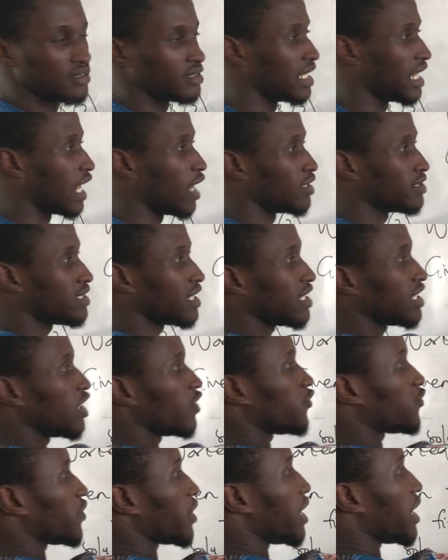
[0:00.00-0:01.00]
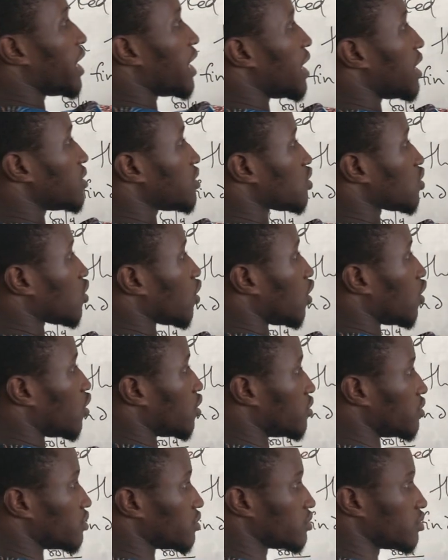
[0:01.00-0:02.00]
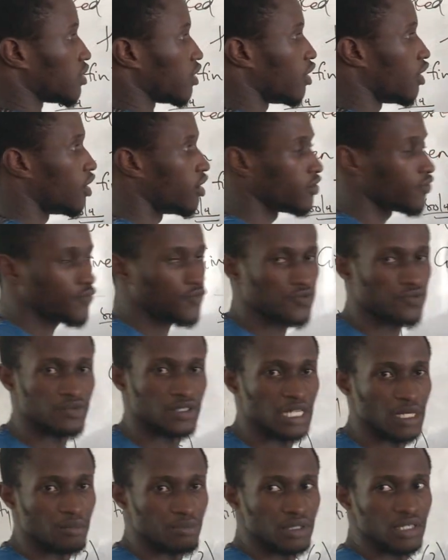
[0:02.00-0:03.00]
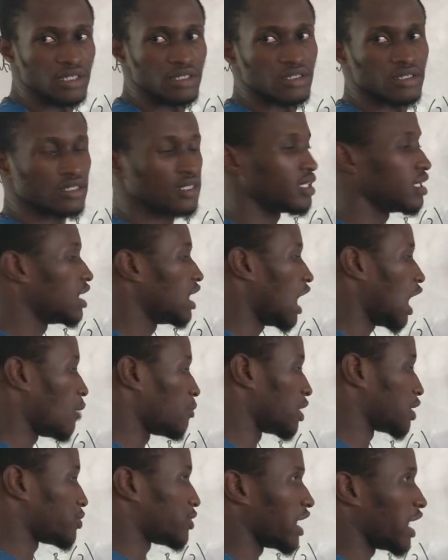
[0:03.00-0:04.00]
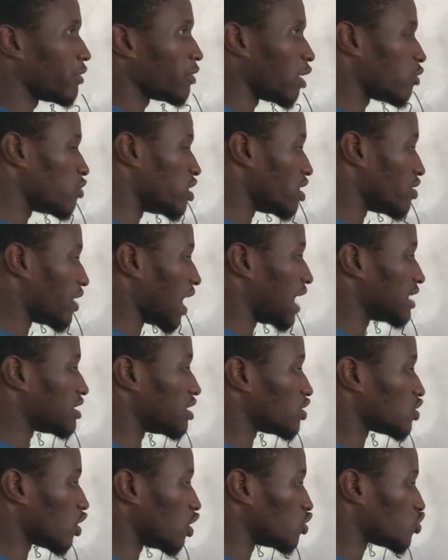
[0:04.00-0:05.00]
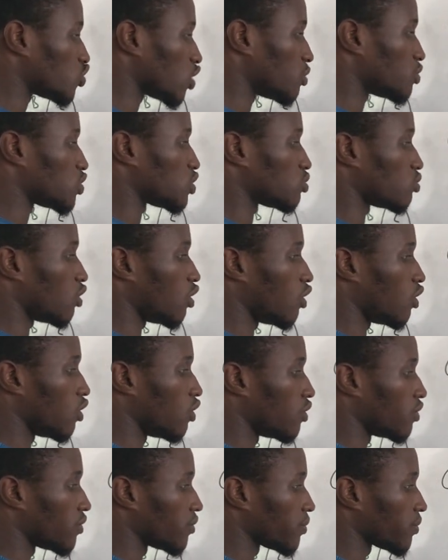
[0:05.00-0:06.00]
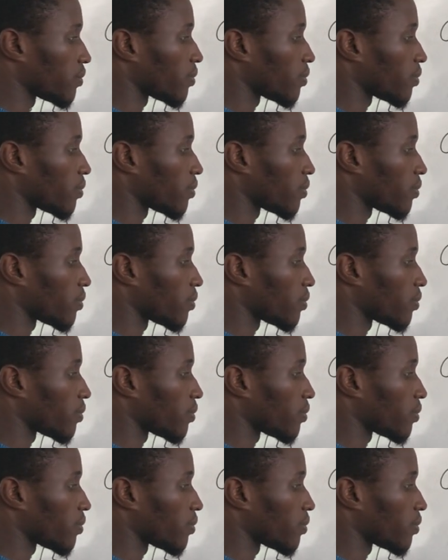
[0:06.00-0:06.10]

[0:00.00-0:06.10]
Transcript: Then I'll take the first column of the B. I'm at time we write it on top small.